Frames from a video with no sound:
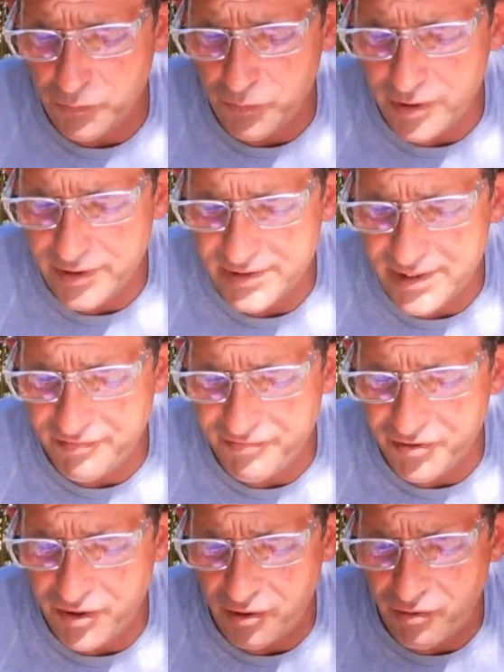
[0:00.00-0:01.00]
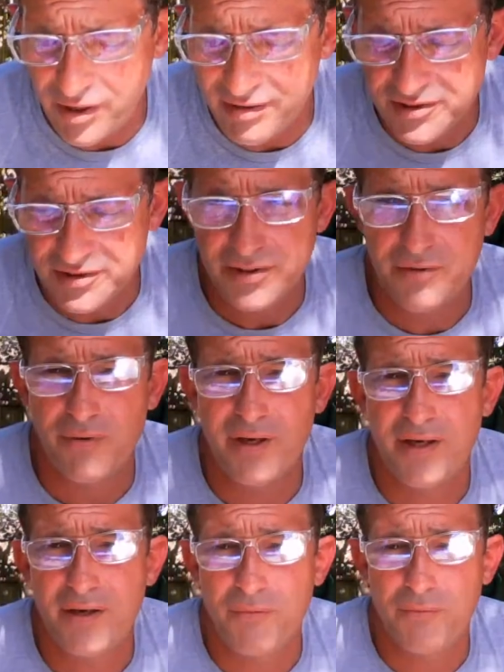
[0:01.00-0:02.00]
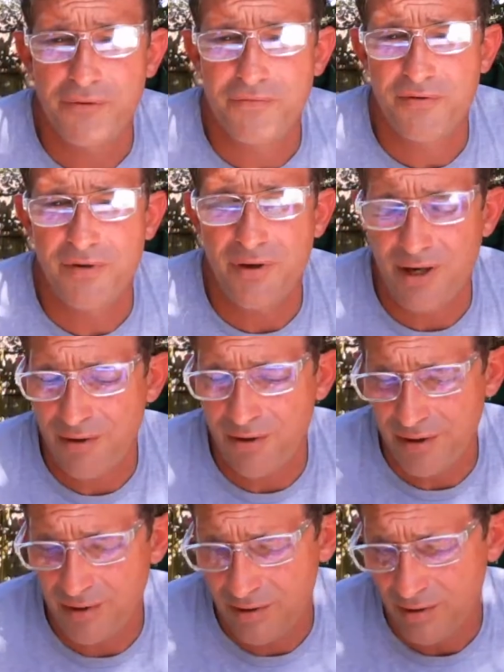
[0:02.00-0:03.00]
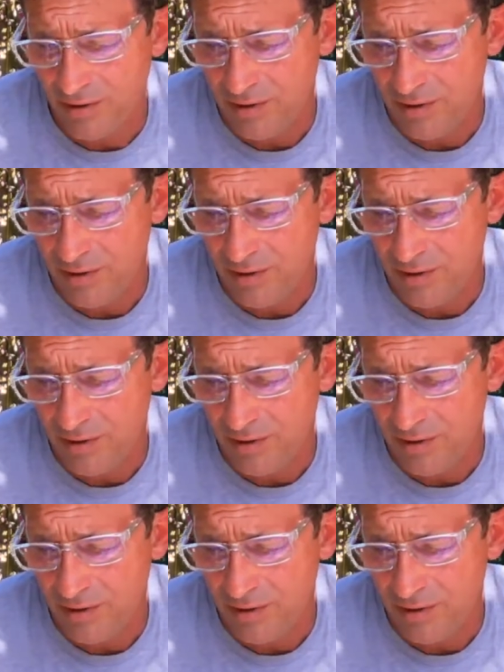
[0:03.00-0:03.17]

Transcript: And one is that if you're not grafted to the right kind of root for your area,